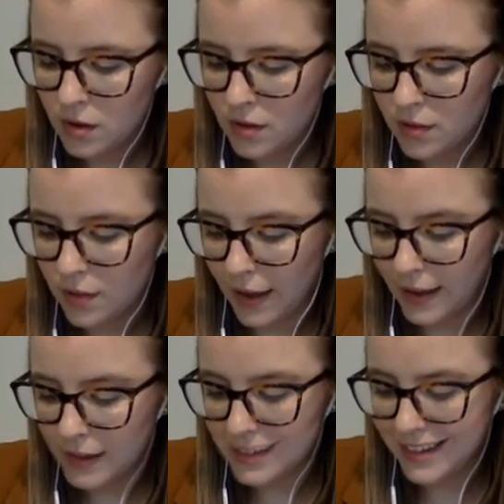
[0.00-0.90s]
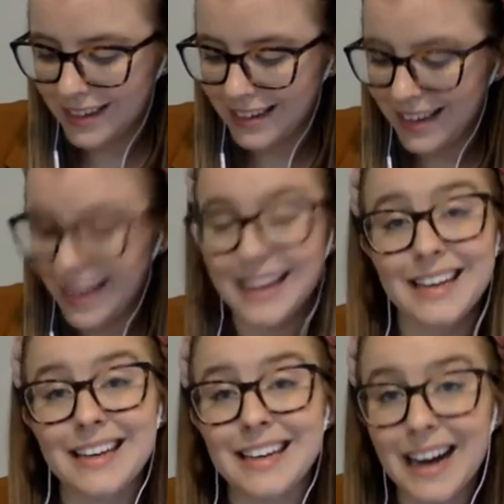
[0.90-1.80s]
that it
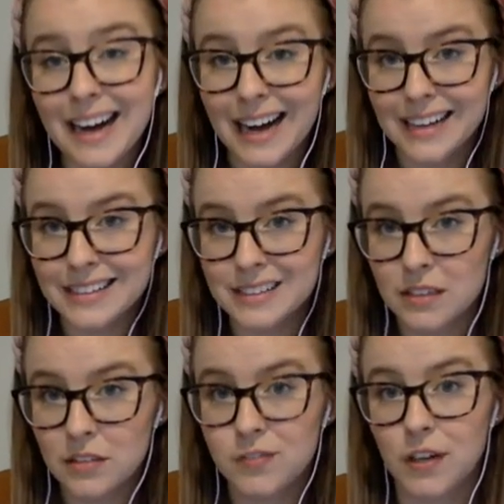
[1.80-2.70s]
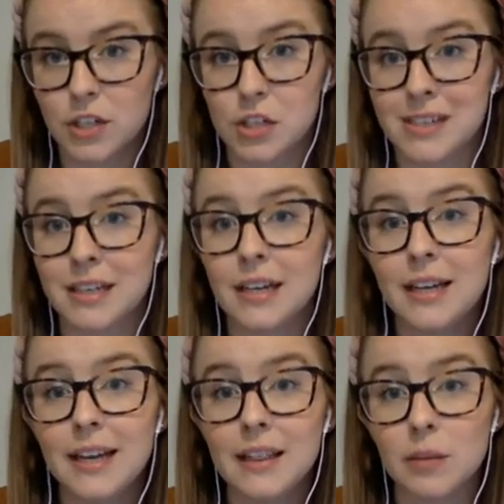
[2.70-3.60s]
cannot function
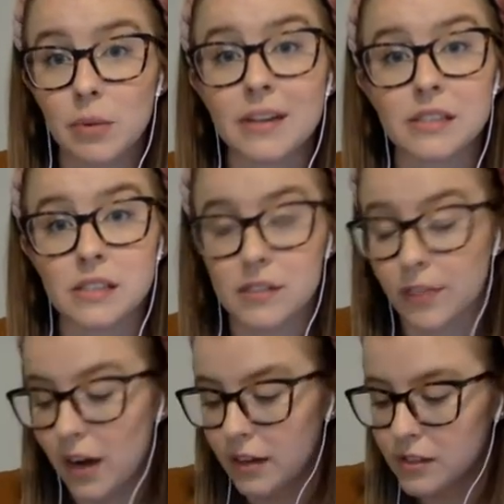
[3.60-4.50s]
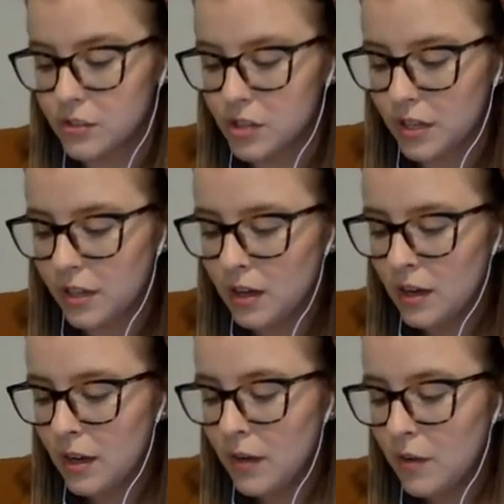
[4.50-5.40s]
in the presence of oxygen.
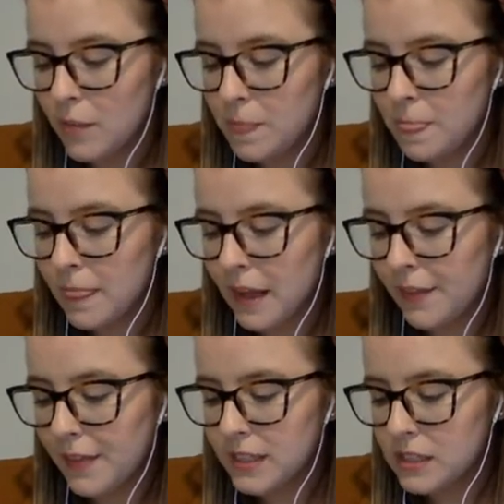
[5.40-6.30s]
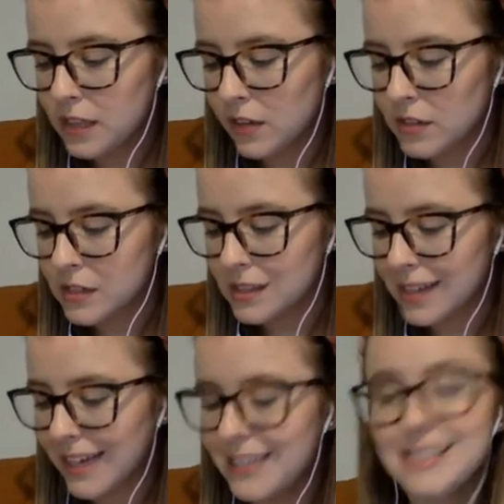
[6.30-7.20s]
And this tells us
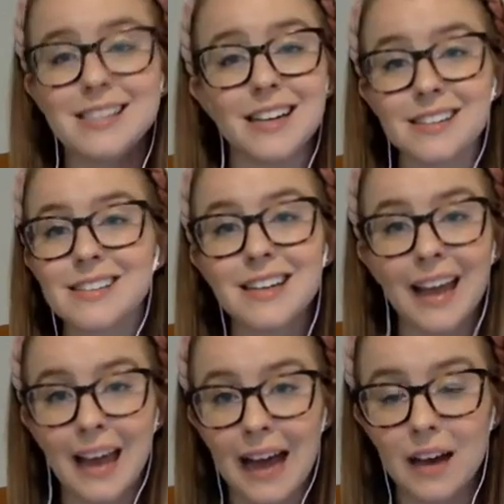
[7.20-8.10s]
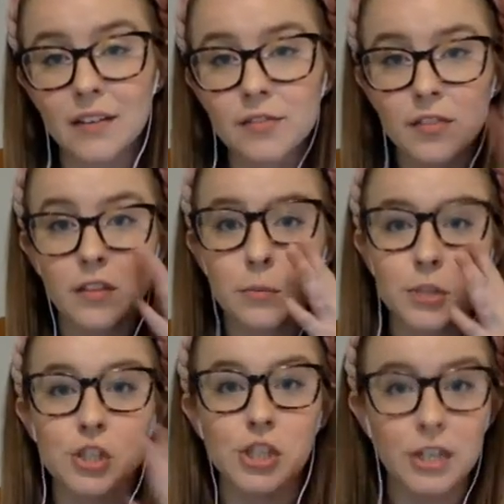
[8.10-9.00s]
that it doesn't have the
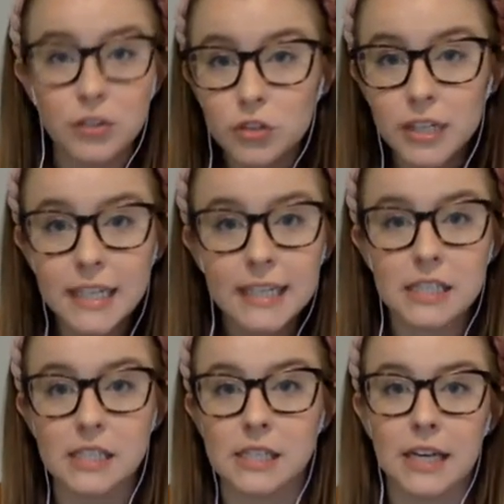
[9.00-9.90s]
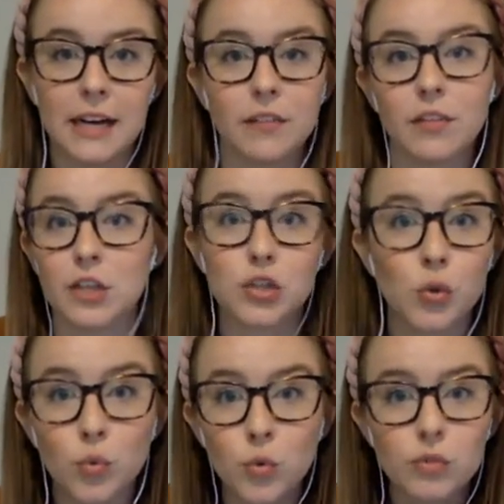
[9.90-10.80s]
machinery, it doesn't have the
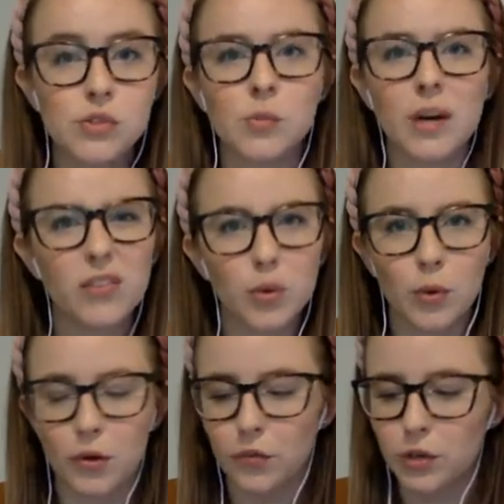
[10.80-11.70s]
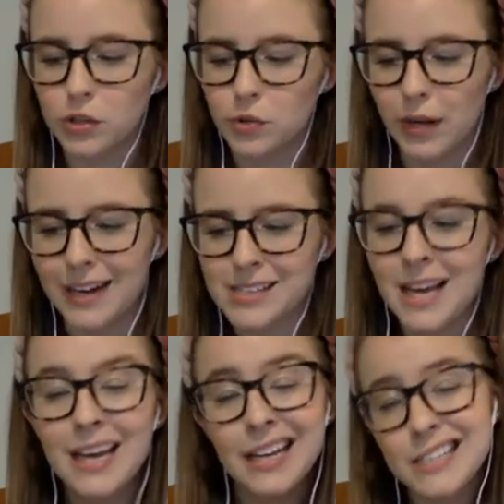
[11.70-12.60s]
tools, whatever you want to refer to it as.
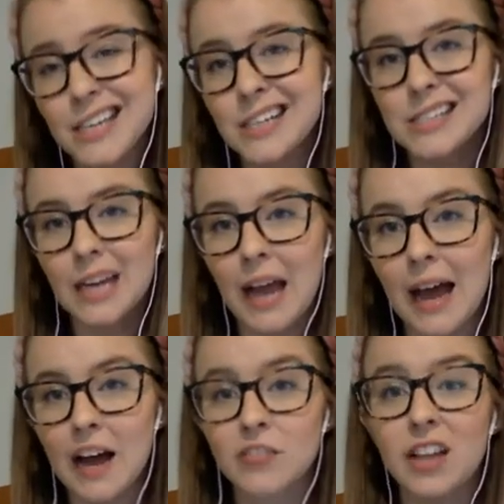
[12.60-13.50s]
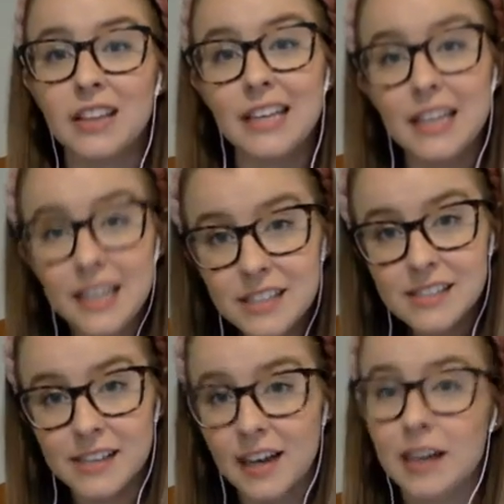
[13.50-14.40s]
It doesn't have the
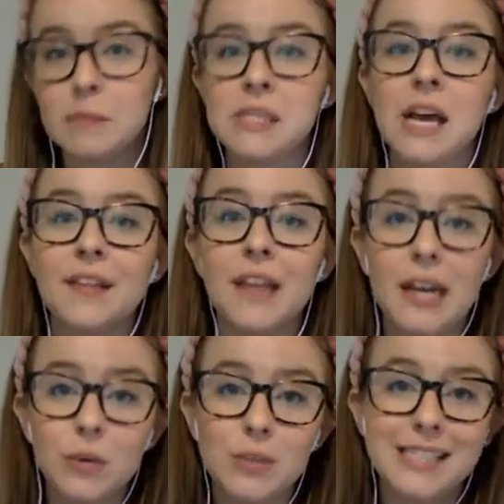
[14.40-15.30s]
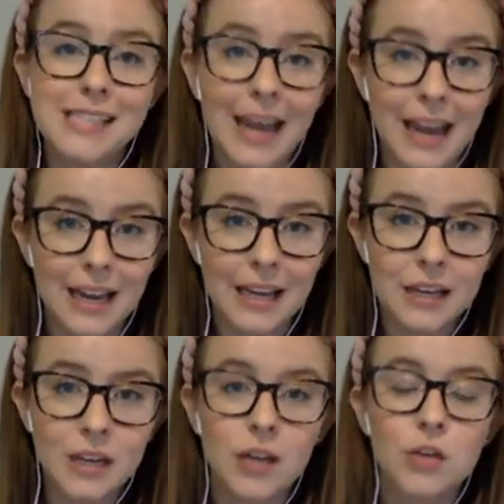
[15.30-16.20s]
enzymes that it would
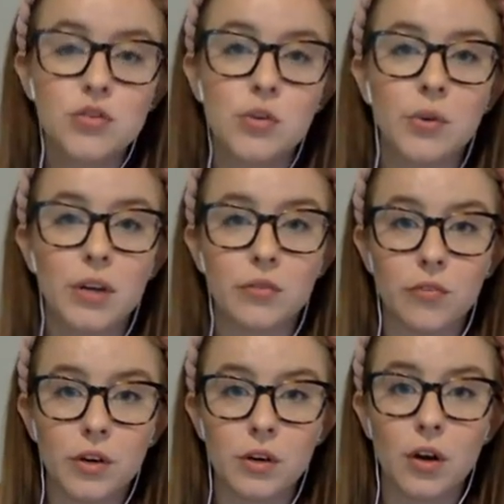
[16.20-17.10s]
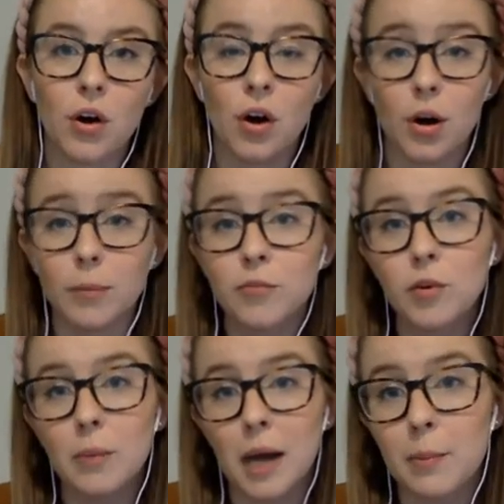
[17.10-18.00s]
take to convert
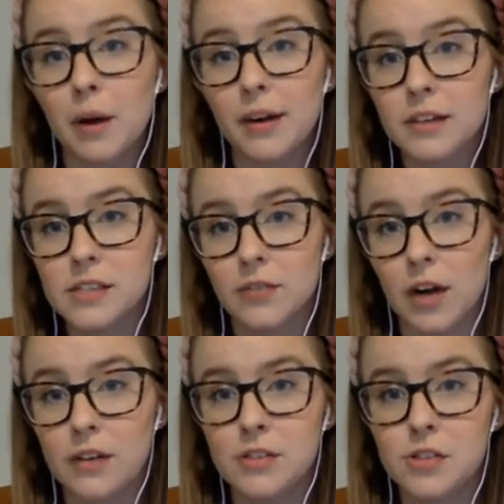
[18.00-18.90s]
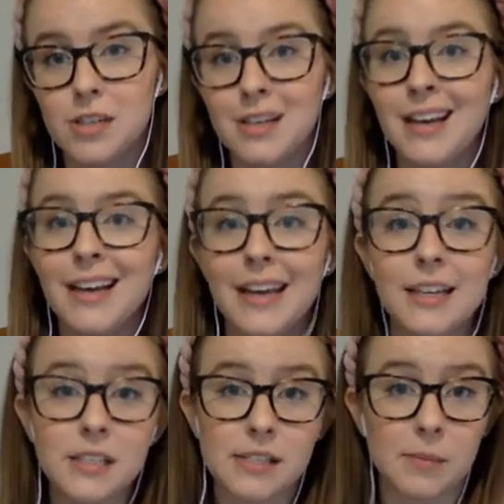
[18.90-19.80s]
harmful byproducts of oxygen
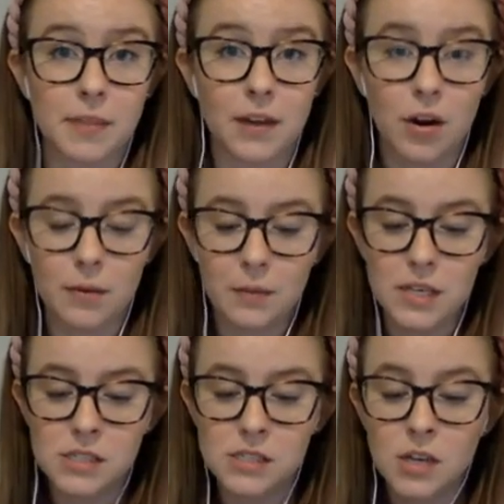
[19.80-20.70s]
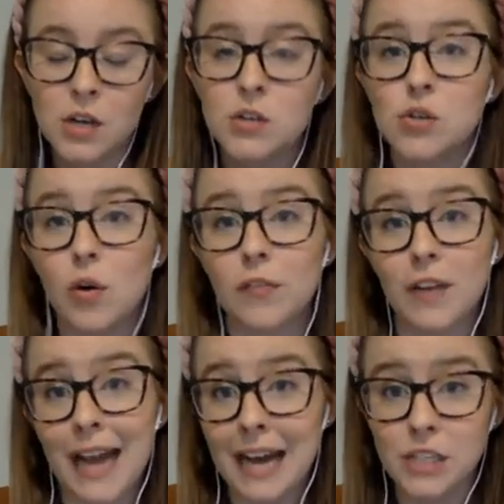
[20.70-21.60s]
into something harmless. So if
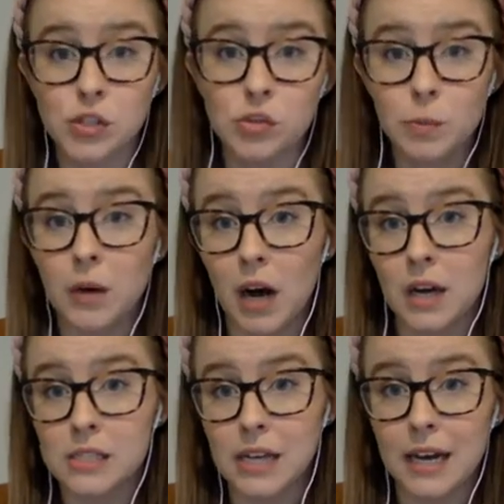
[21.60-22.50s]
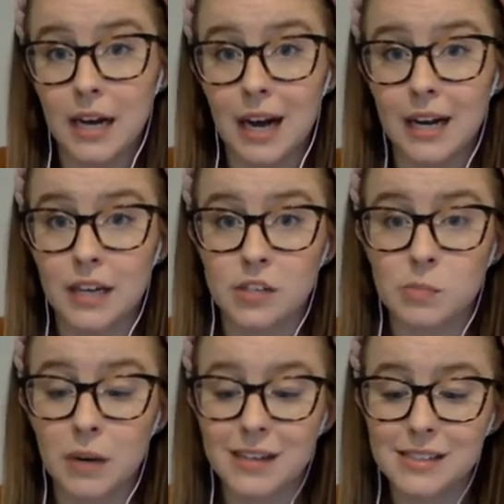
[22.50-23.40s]
it has superoxide ions
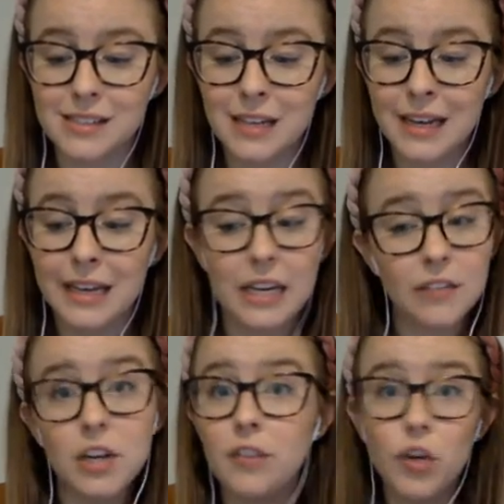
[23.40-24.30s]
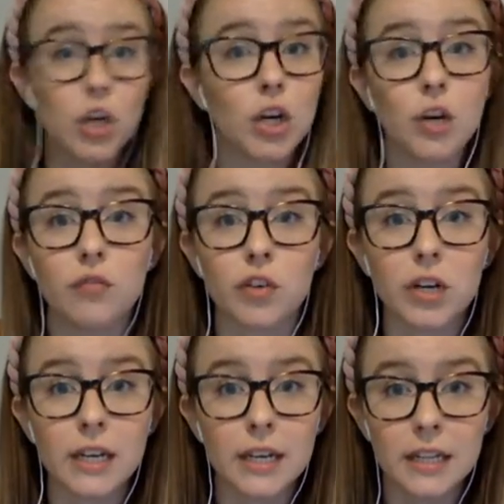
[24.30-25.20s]
present, even if it could
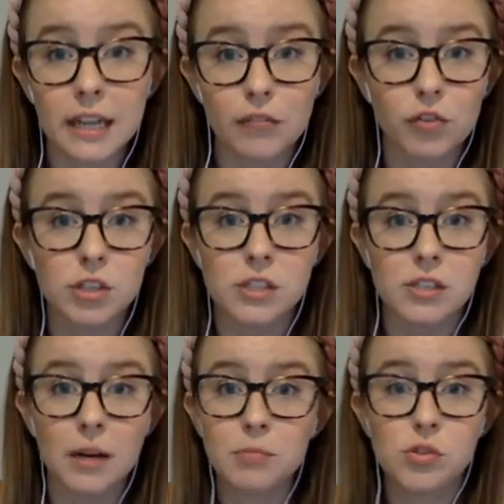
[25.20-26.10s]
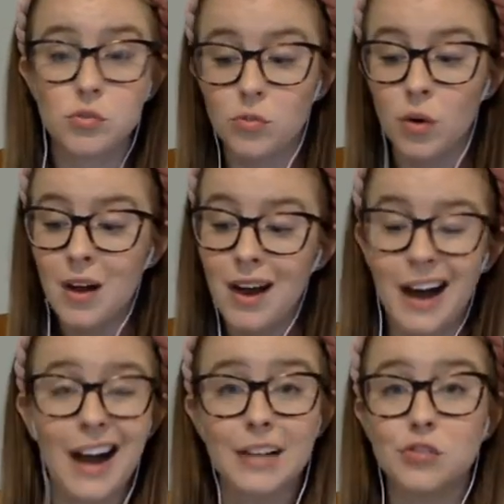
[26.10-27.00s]
convert it in that first step to a
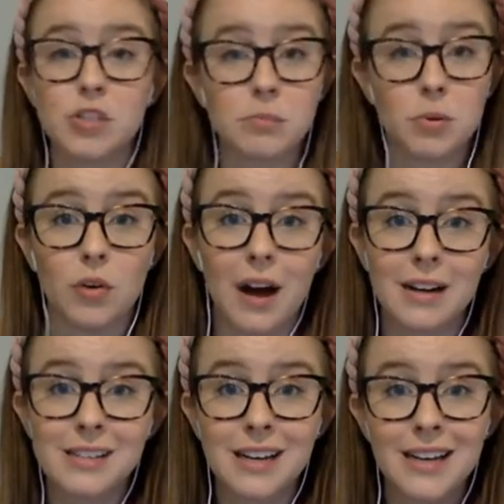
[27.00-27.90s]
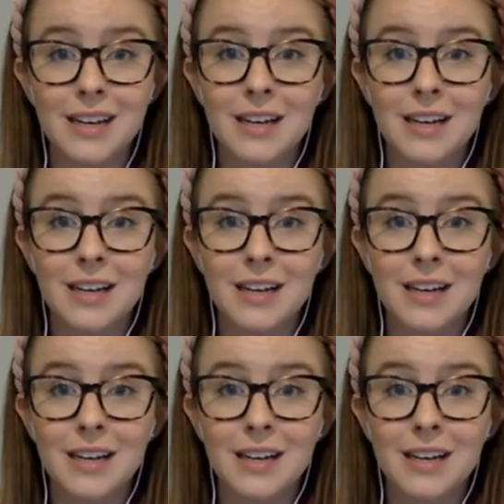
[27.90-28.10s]
hydrogen peroxide